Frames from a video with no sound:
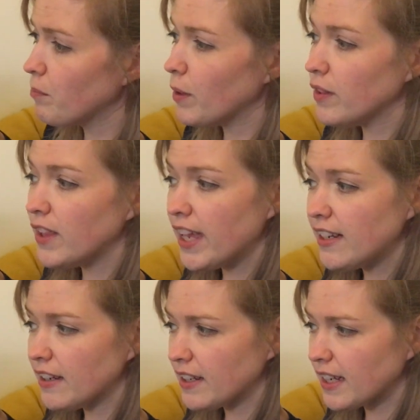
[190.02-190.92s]
But
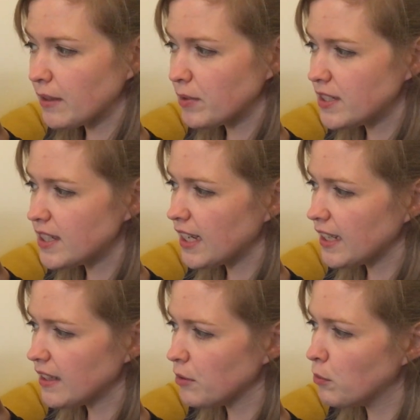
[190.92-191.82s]
then came the
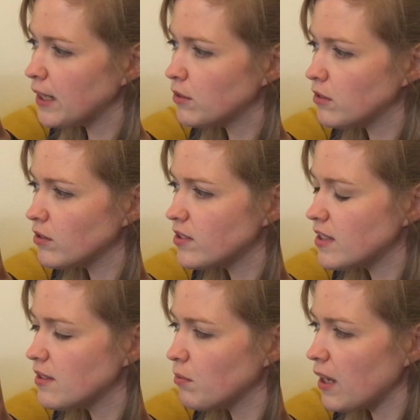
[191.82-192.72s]
day the whale
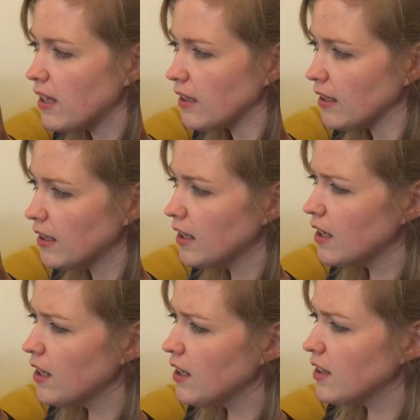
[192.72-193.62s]
lost his way.
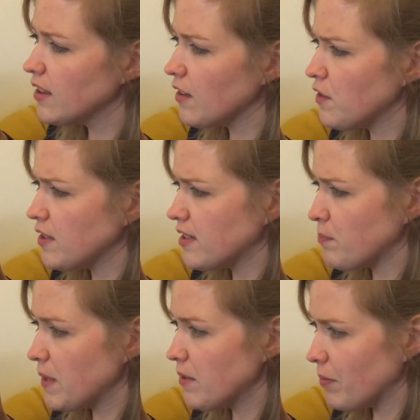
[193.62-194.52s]
There are the
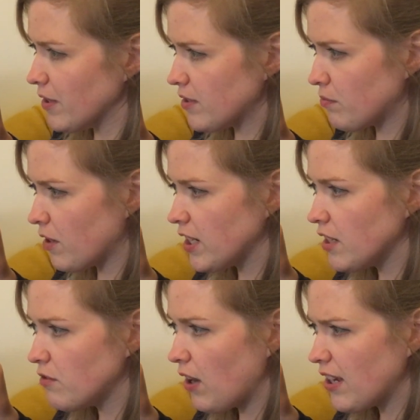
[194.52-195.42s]
speedboats
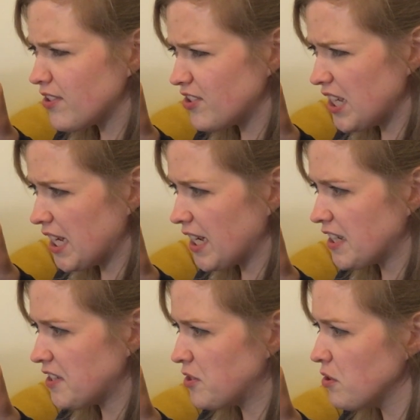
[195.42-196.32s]
running a race, zigging
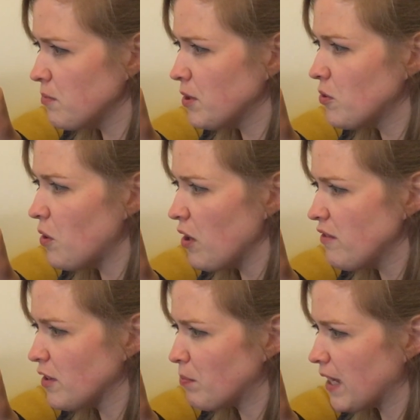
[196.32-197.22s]
and zooming all
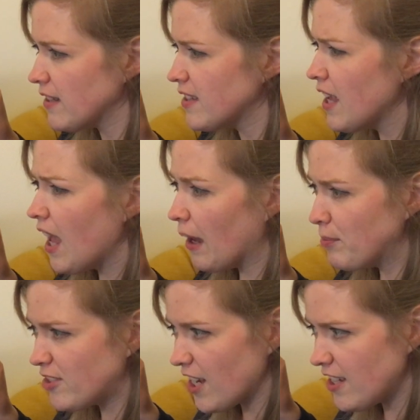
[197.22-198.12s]
over the place,
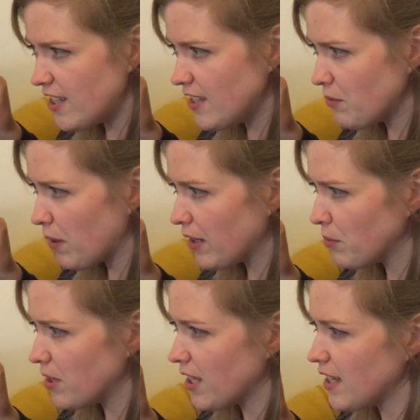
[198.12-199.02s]
upsetting the whale
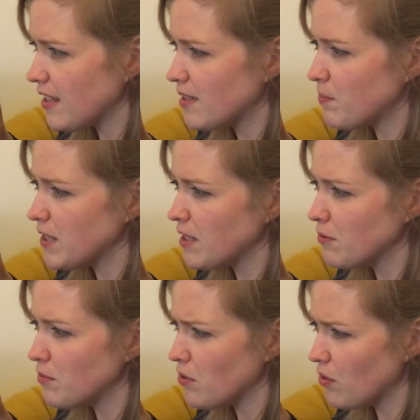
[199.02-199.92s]
with their
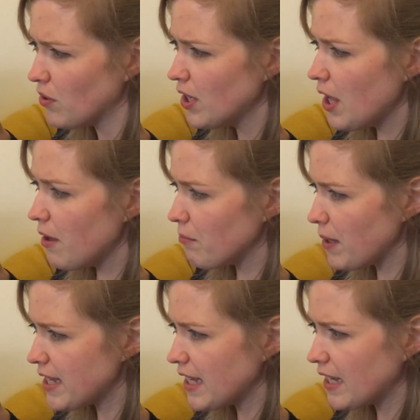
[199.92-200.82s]
ear-splitting roar,
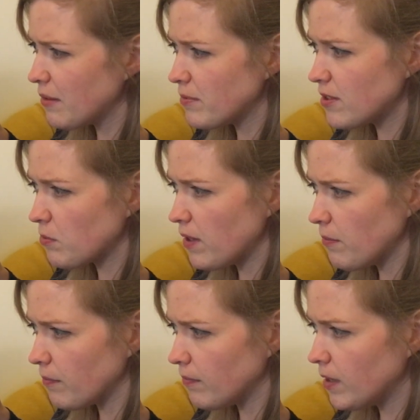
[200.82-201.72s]
making him
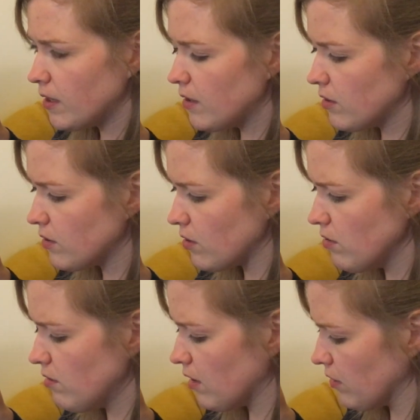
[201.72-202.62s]
swim
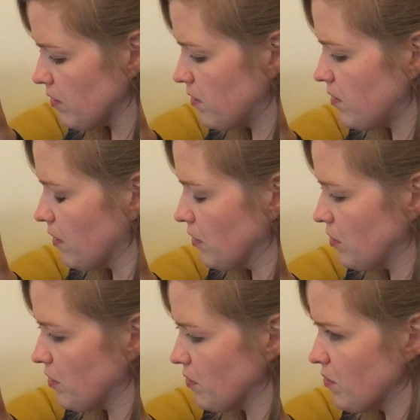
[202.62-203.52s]
too close to the
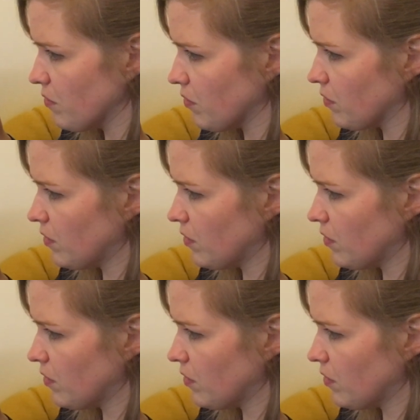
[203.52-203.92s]
shore.